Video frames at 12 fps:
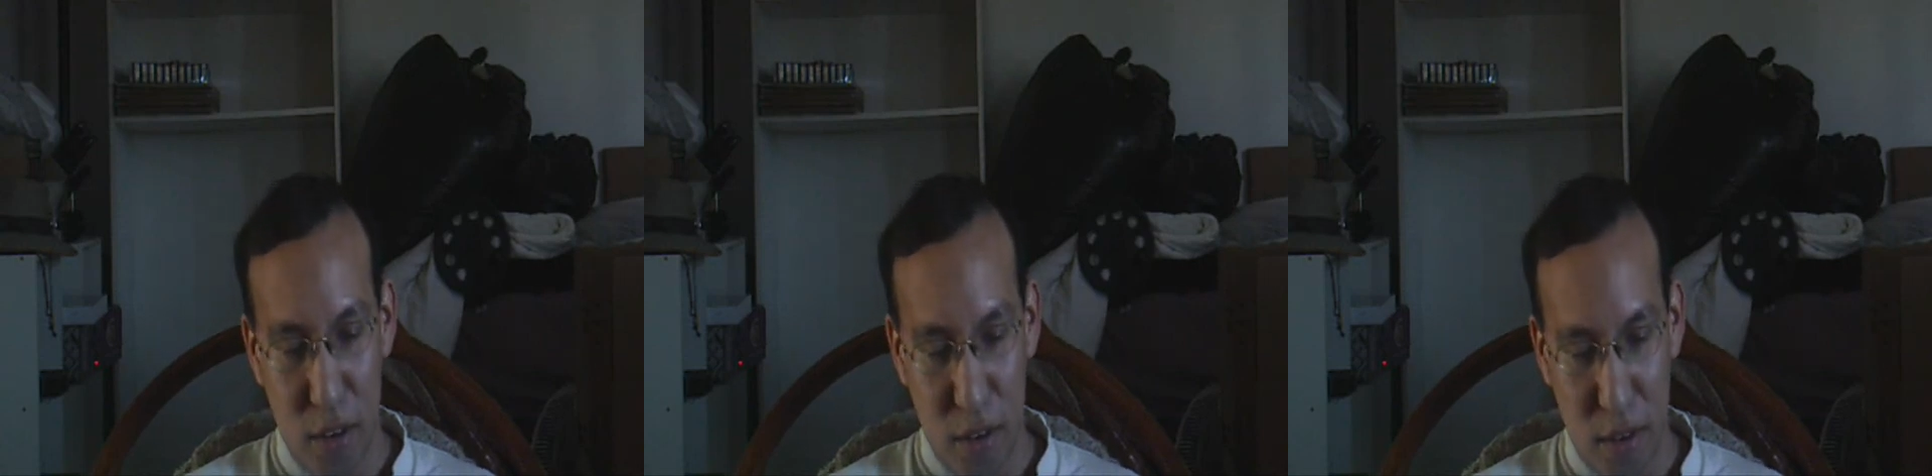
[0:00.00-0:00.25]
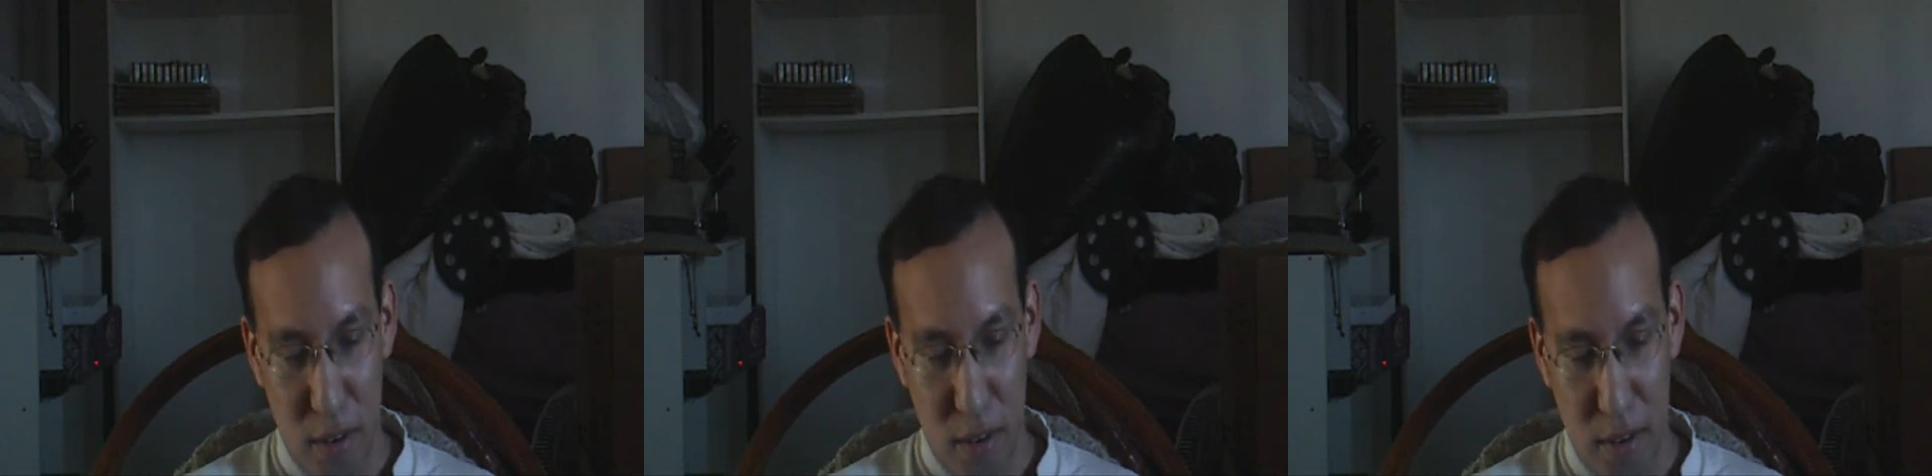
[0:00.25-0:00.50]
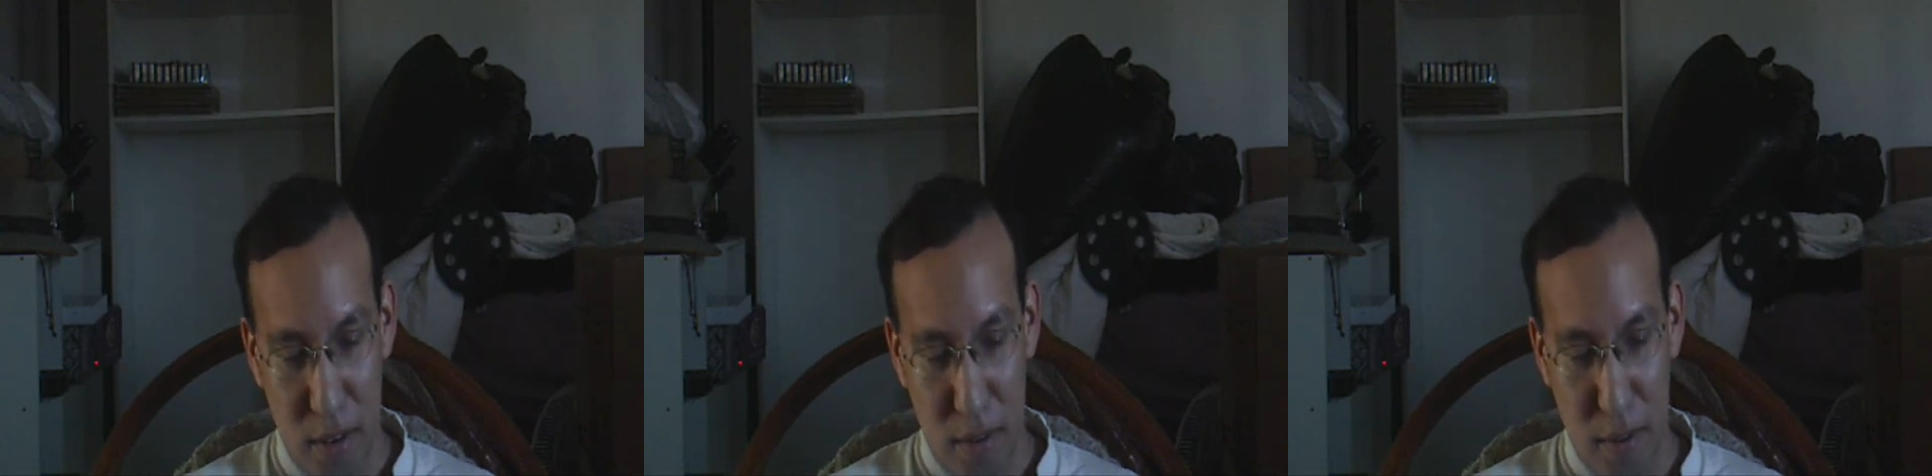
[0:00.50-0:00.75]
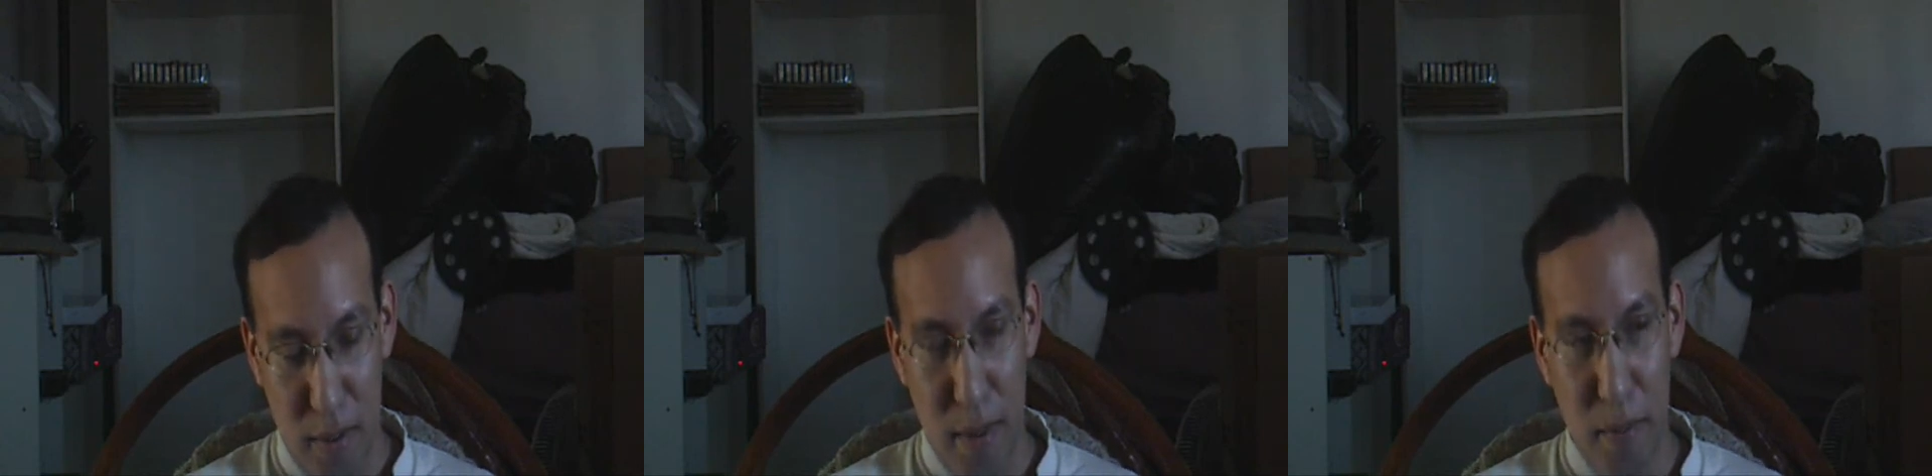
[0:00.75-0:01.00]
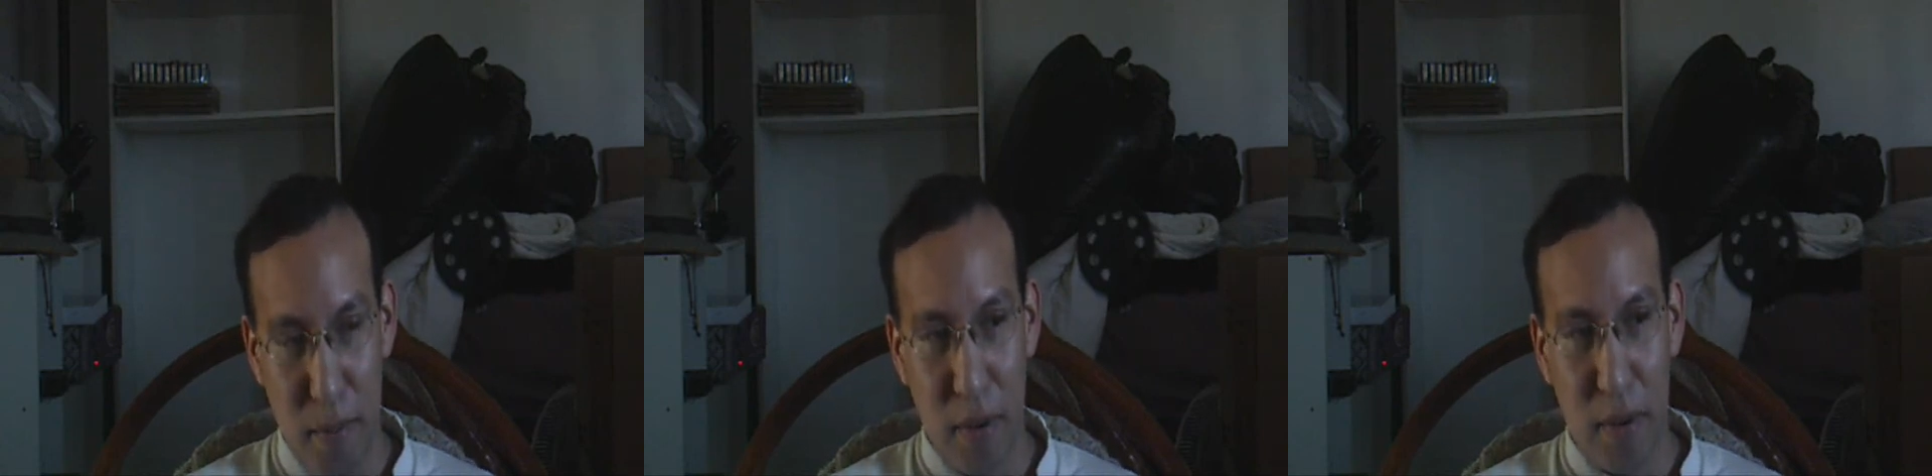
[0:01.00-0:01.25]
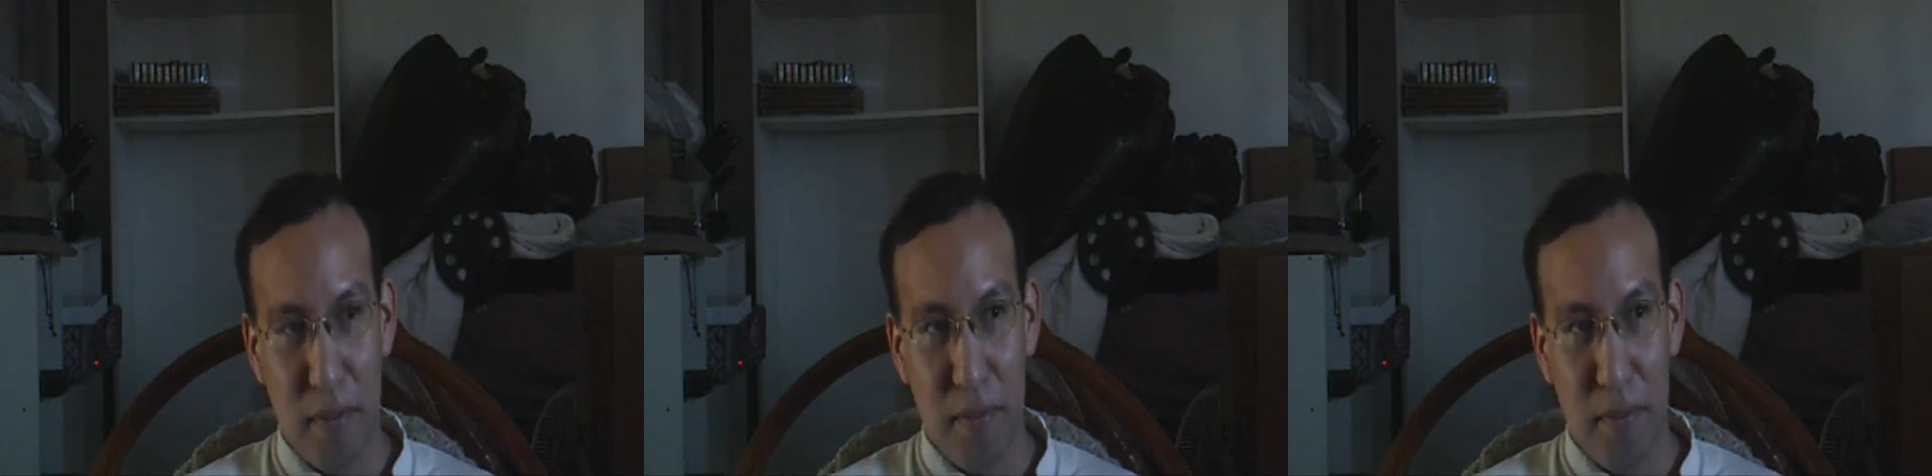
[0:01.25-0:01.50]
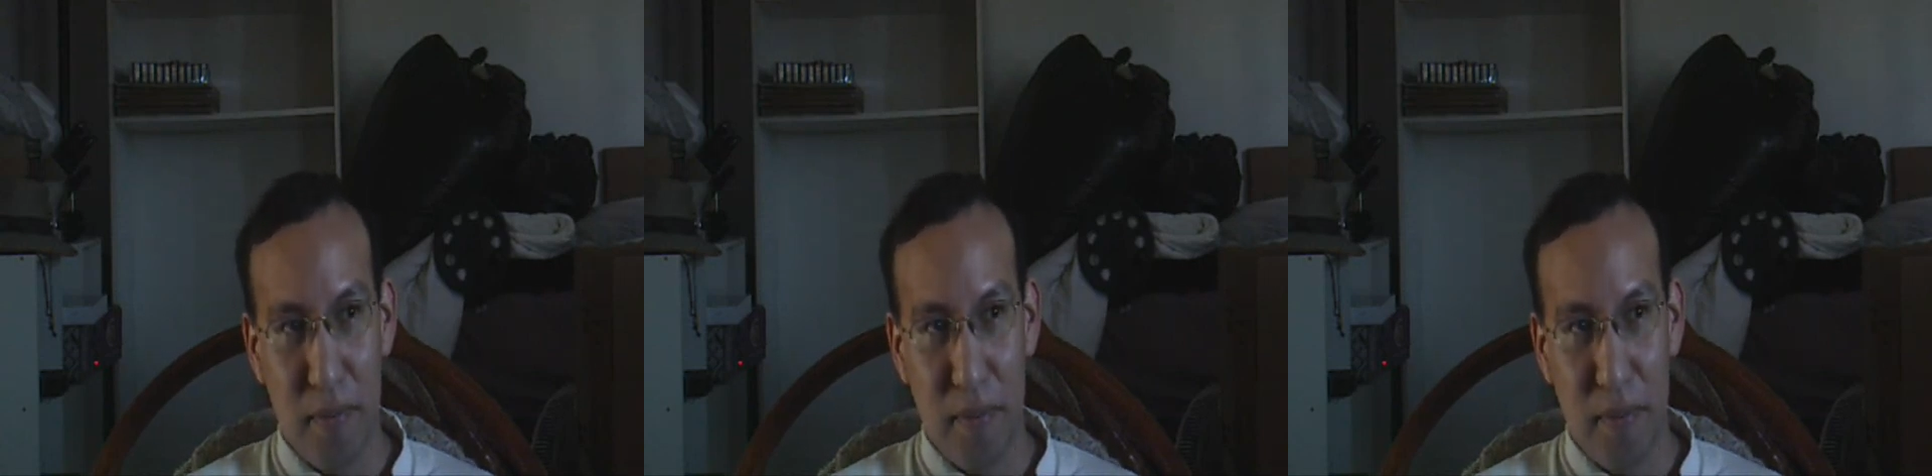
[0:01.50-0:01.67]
Just remember,